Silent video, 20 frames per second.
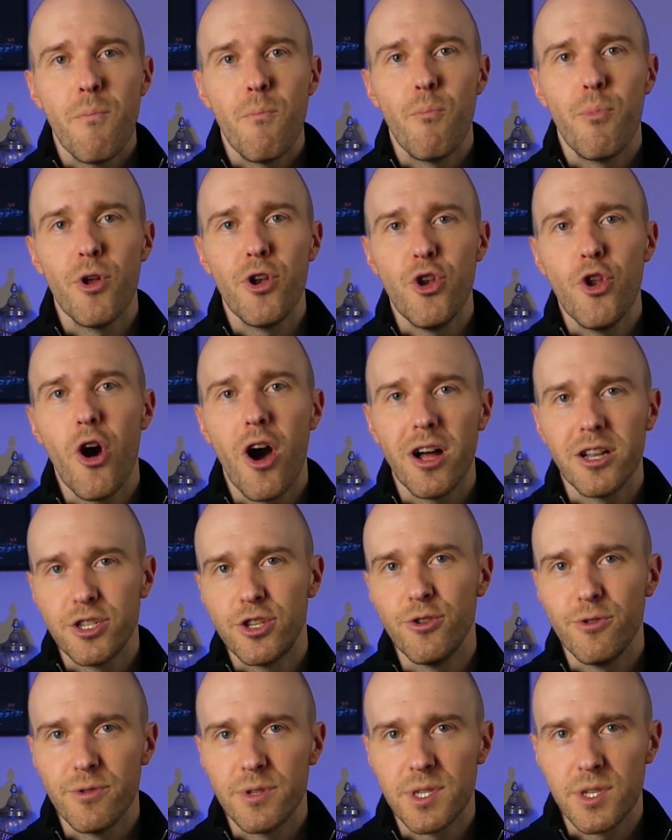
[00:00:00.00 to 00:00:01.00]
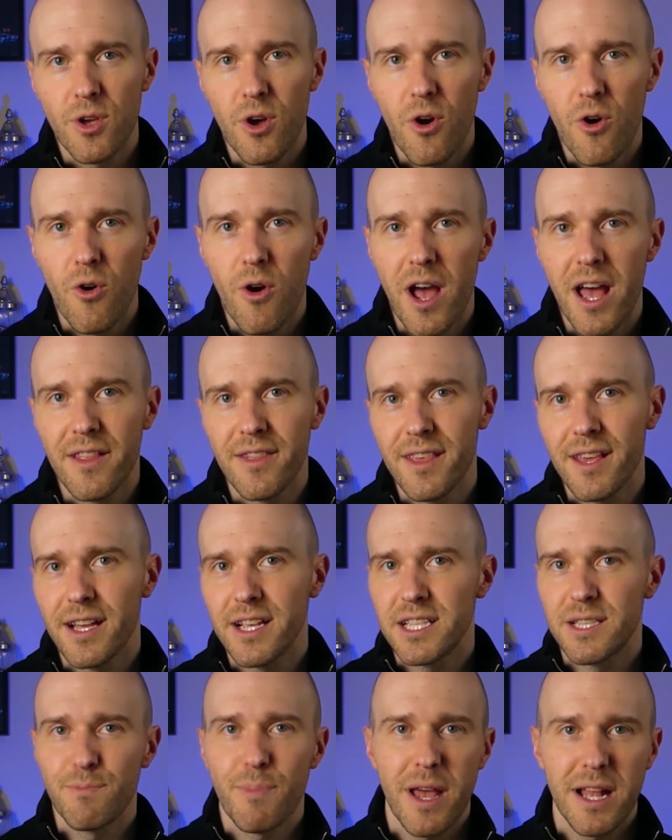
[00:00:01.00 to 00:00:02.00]
but not do so at the
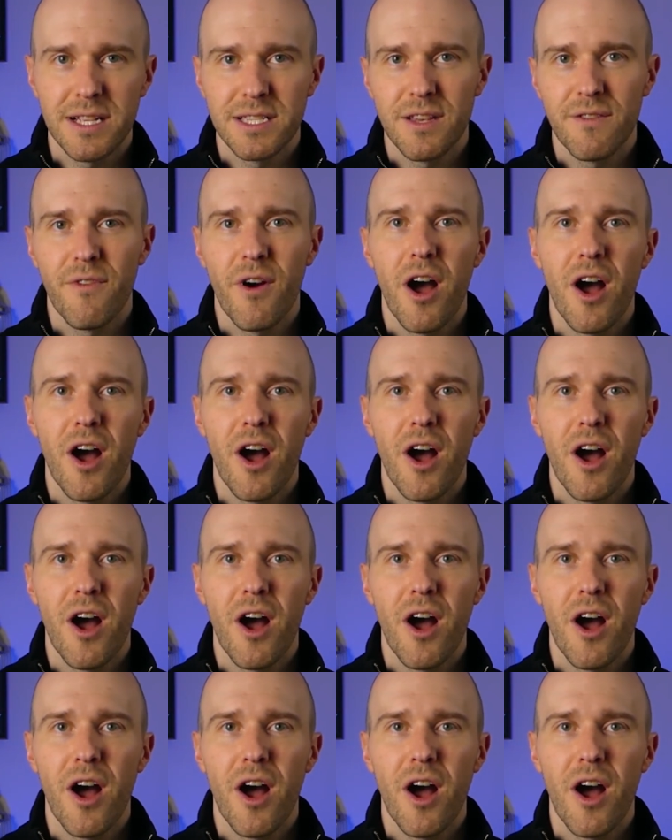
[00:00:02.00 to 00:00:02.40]
expense of